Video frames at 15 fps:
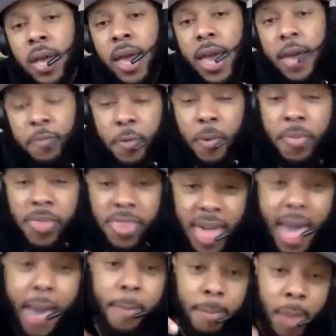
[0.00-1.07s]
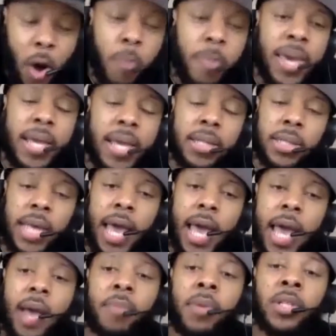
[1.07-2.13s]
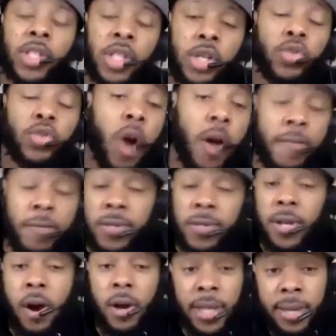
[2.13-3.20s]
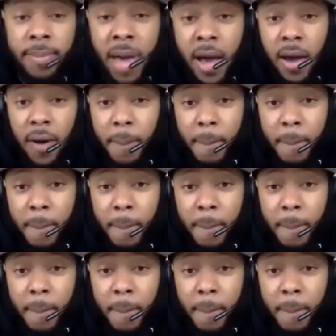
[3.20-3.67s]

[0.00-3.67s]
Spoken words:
And from that moment in time, Terence Crawford was calling him out.